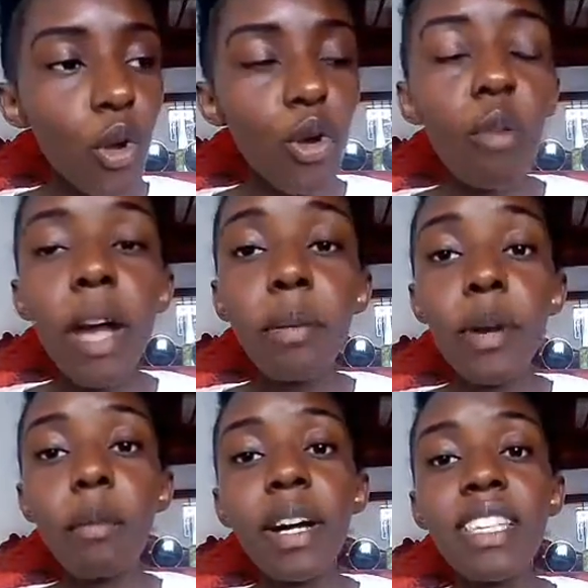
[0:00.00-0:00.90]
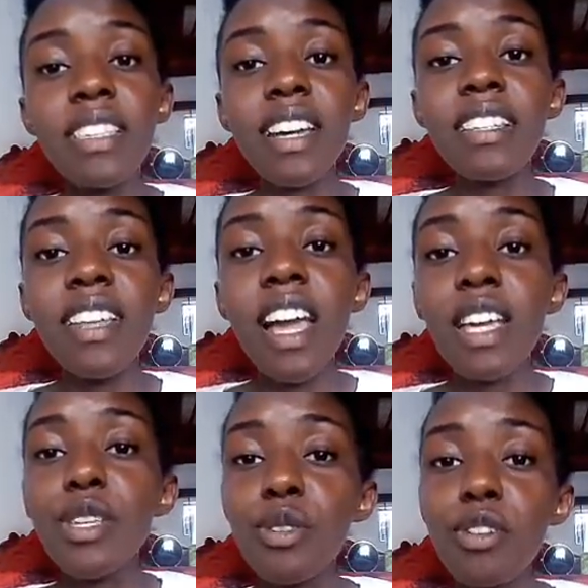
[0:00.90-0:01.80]
Go buy primers that
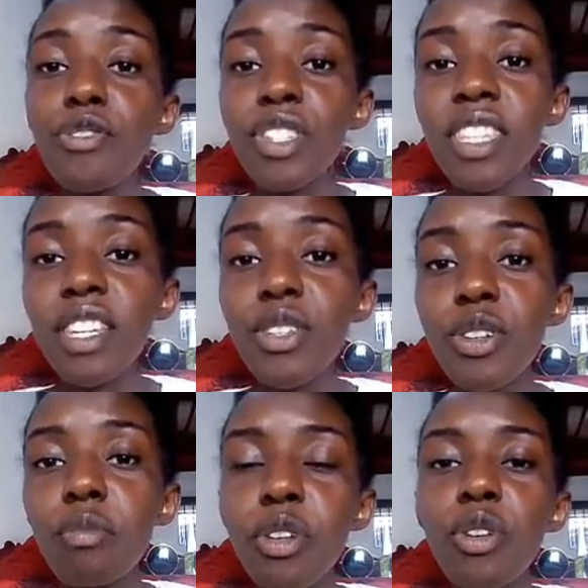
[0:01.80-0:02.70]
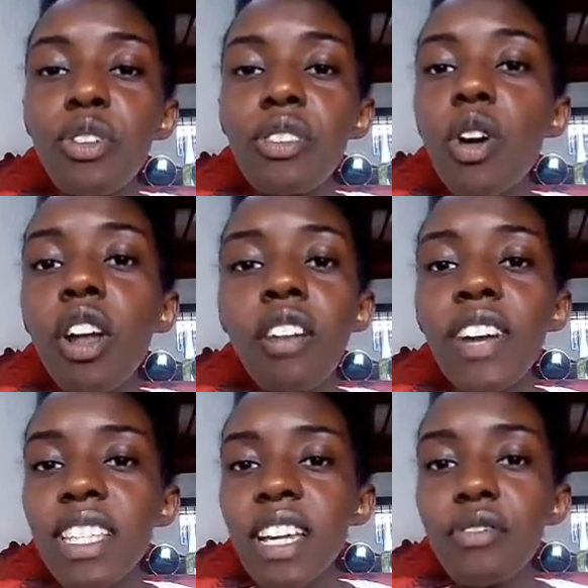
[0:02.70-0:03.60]
is of your skin tone, because all of
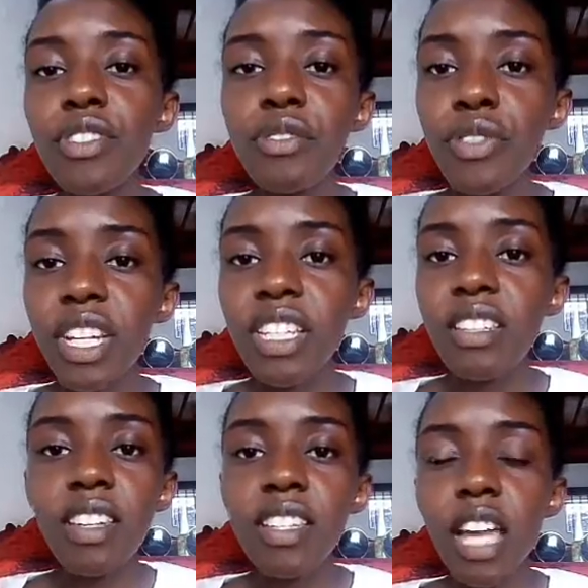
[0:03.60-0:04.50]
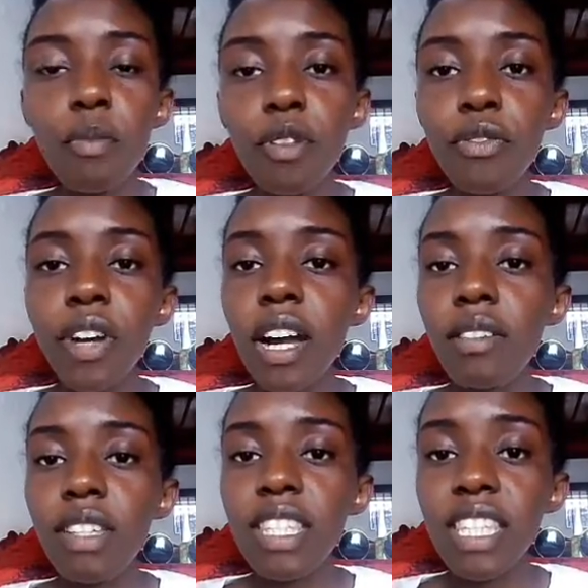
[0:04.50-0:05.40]
us have different type of
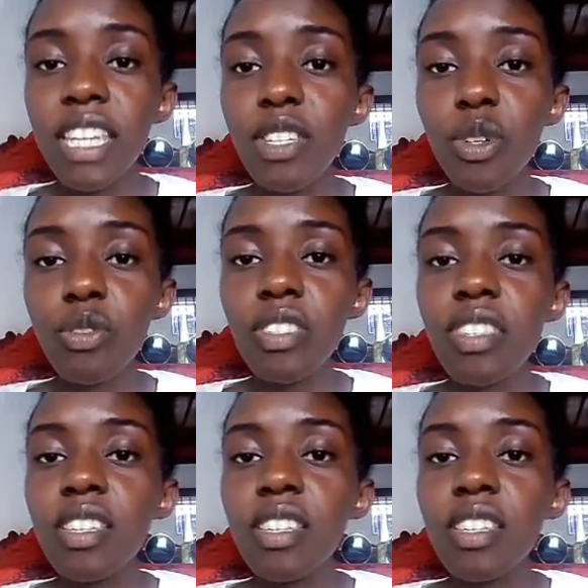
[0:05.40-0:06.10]
skin tones.